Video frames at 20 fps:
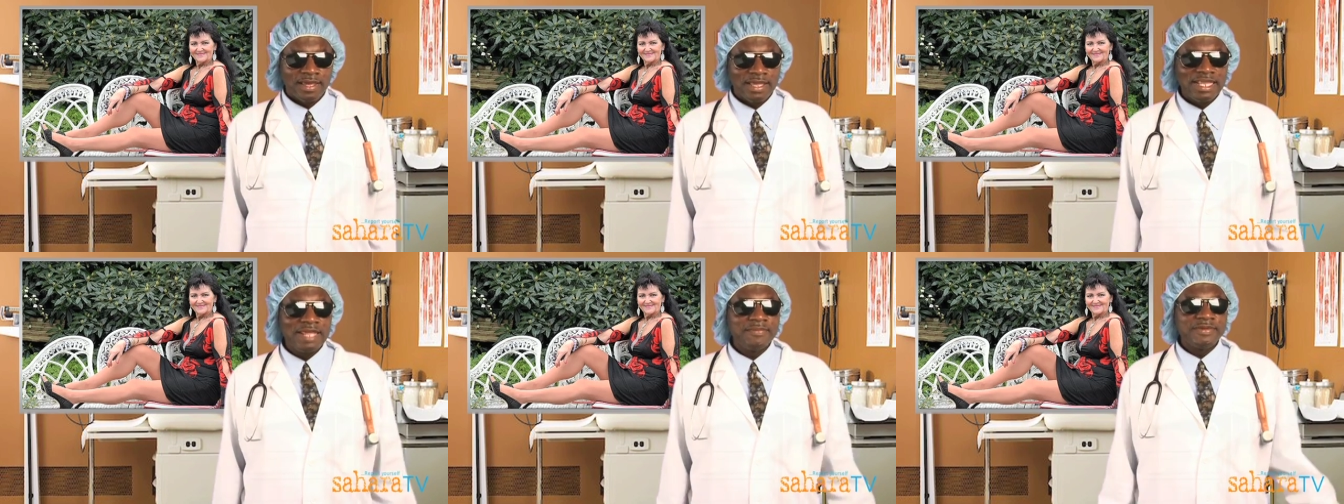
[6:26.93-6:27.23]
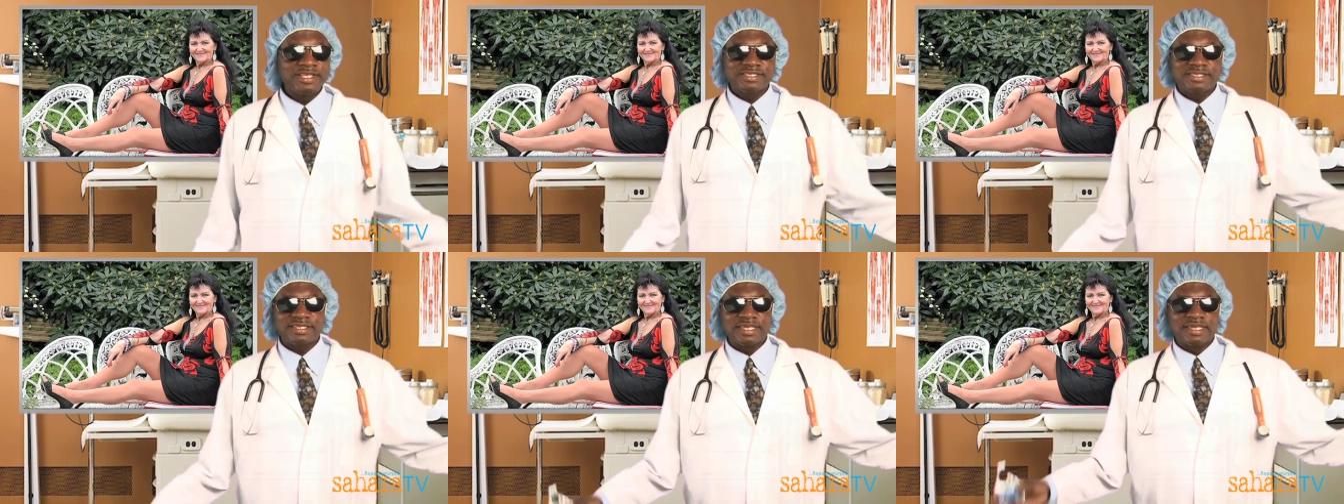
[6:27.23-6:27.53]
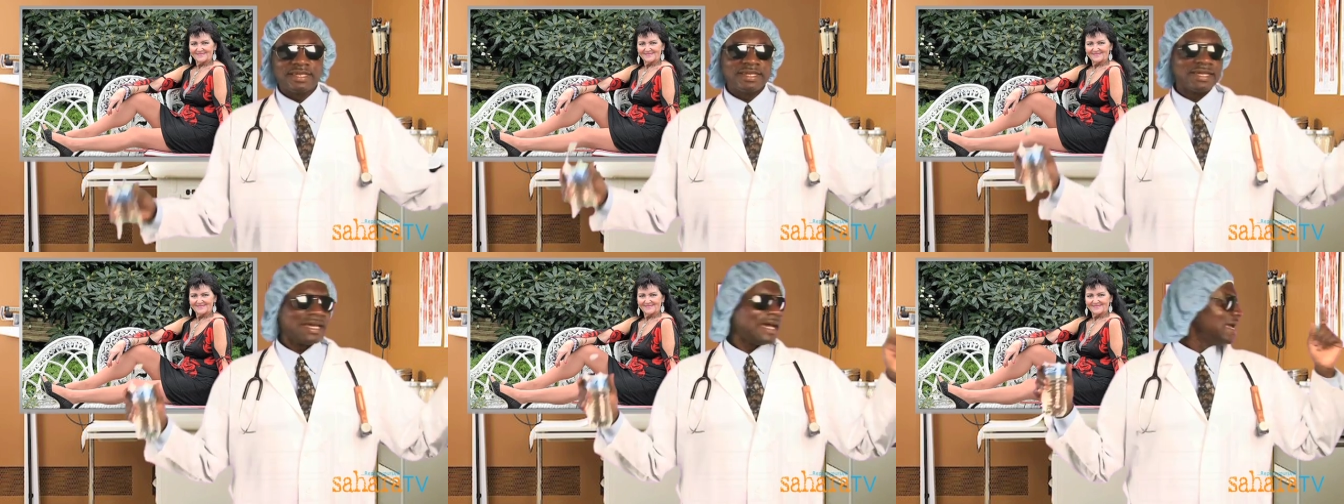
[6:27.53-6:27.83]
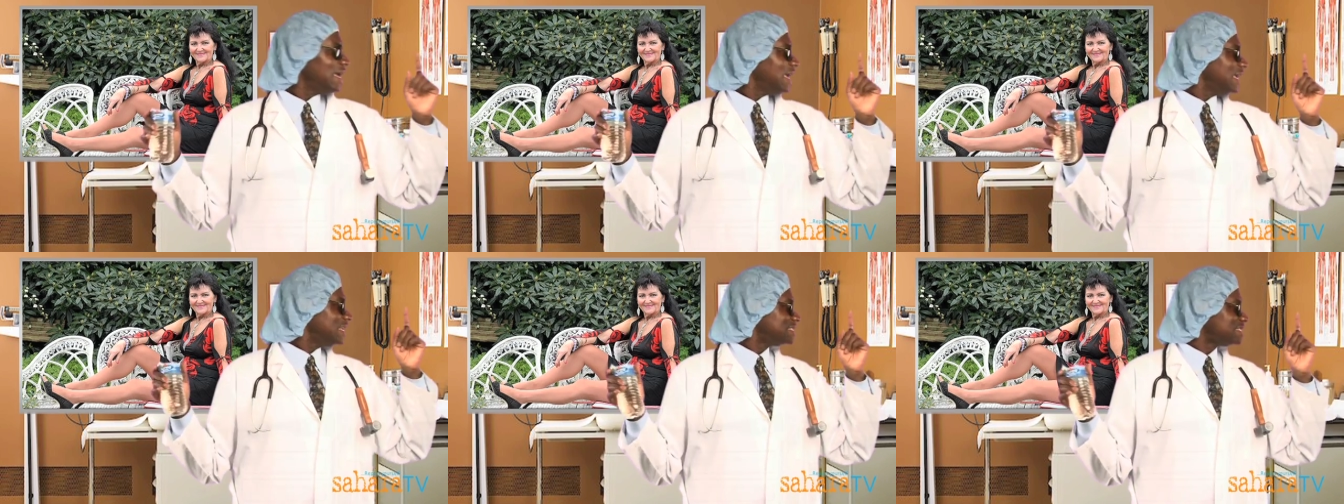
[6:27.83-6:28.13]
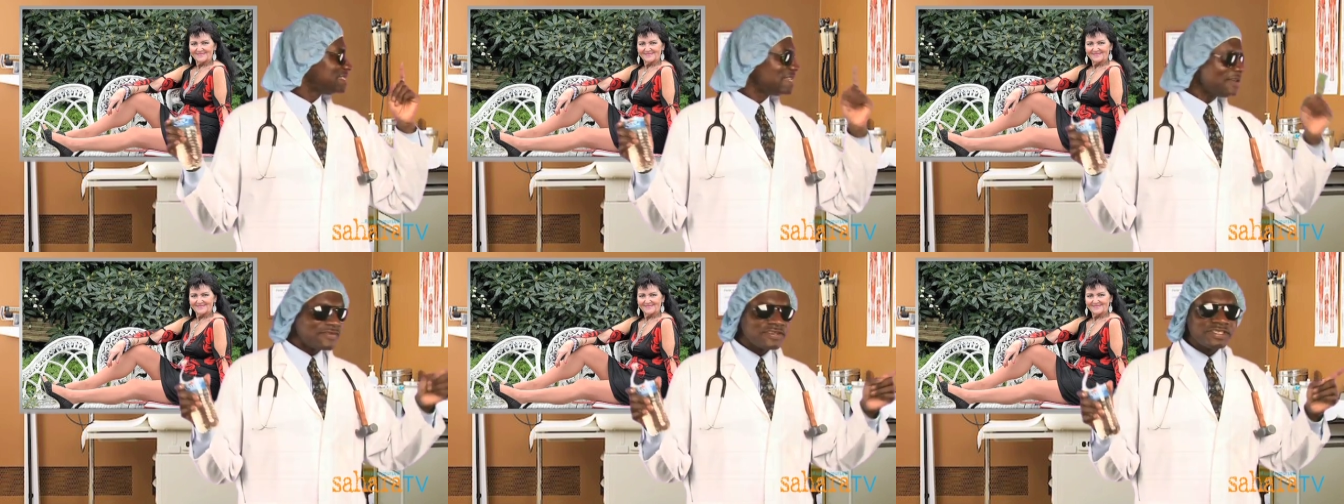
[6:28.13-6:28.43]
Let me see. A
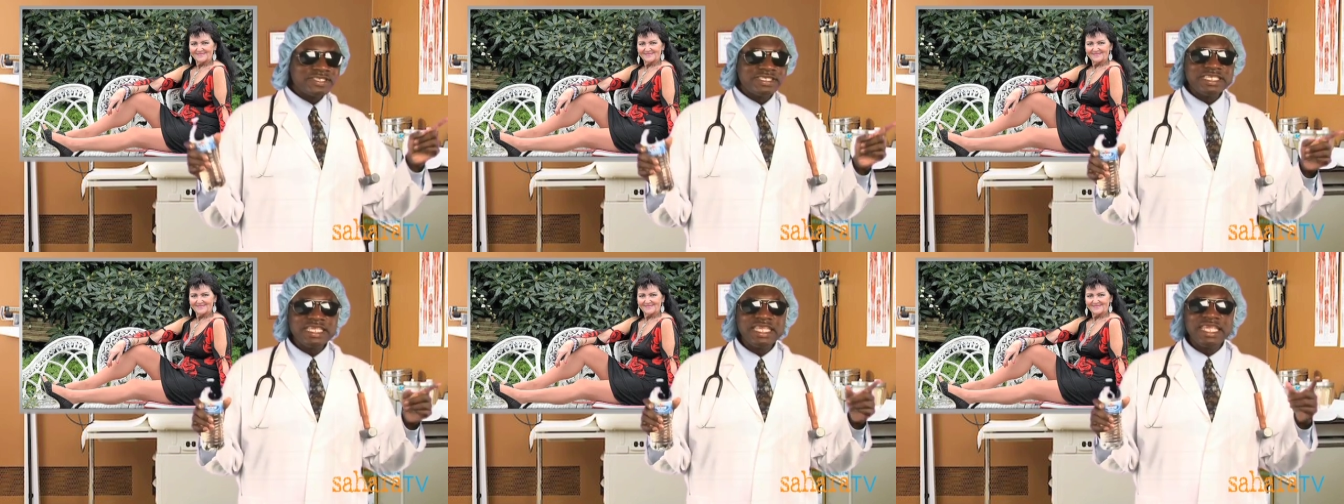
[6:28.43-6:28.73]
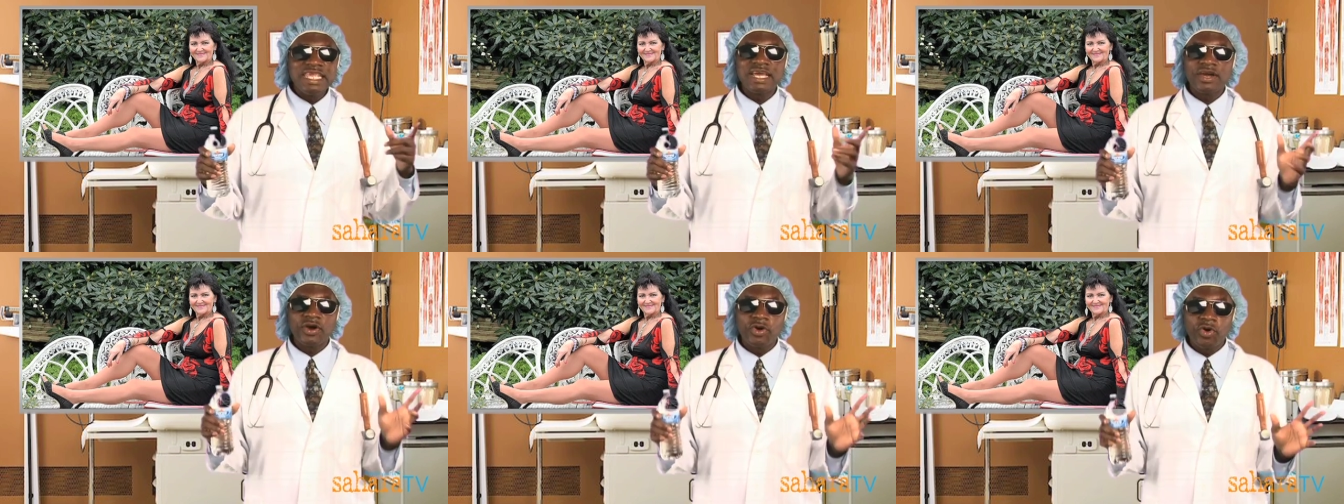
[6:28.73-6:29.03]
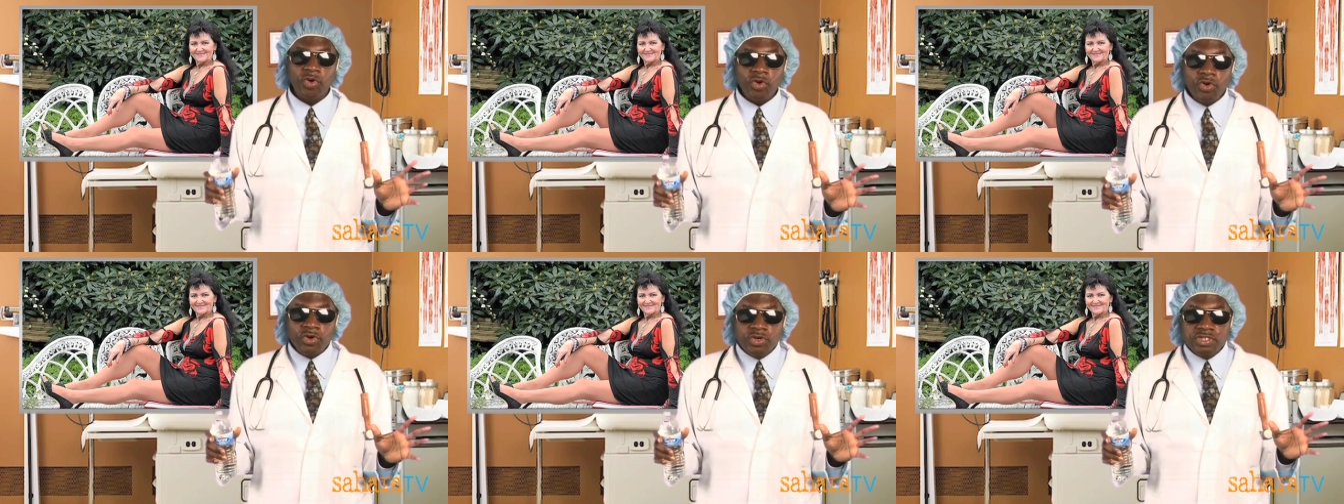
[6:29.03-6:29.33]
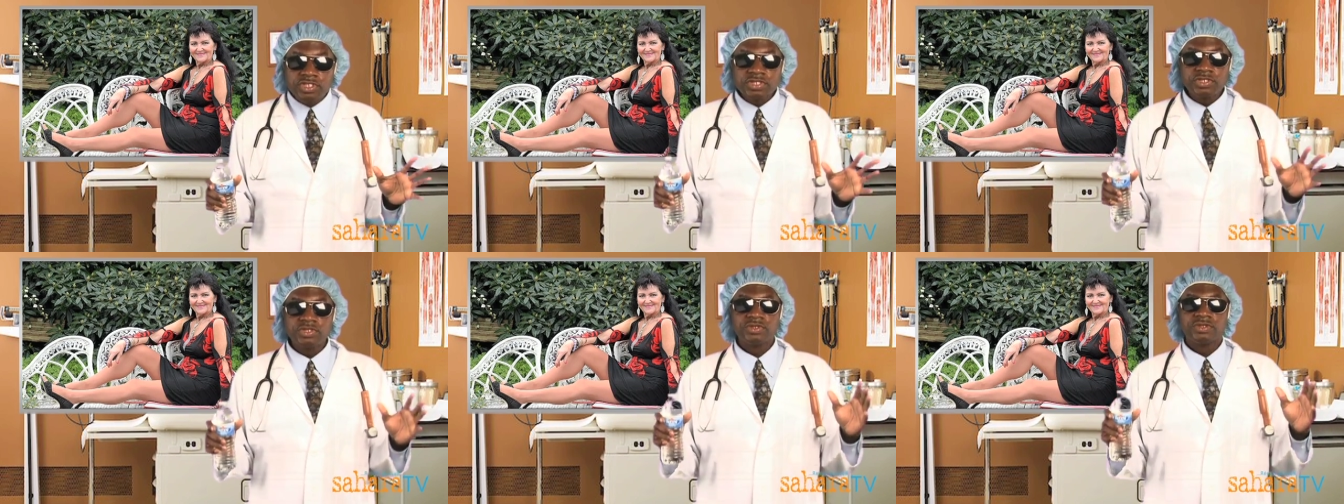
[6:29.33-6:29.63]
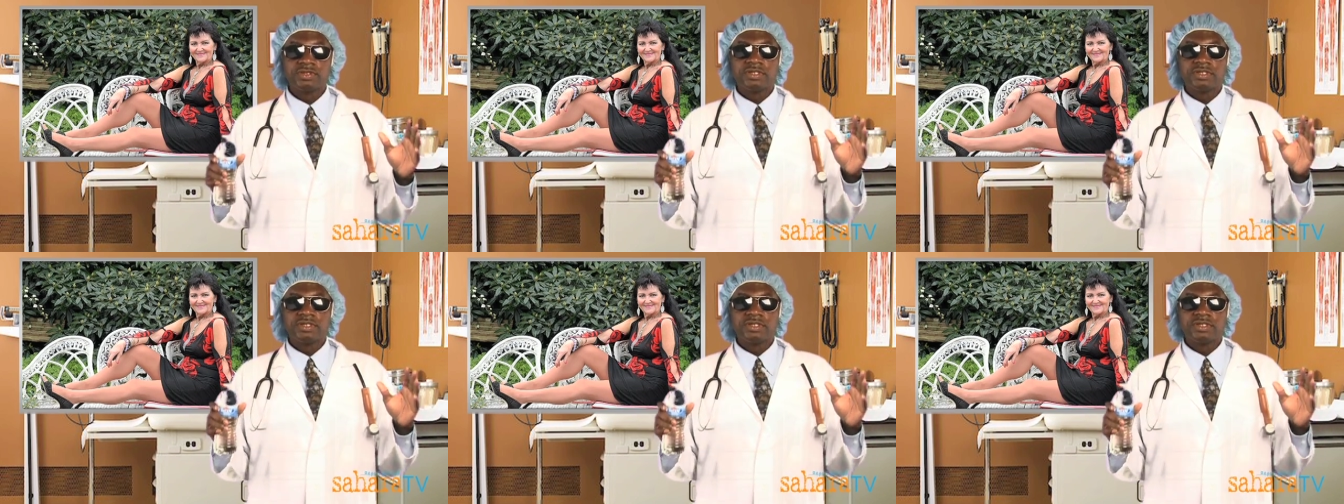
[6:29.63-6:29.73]
70-year-old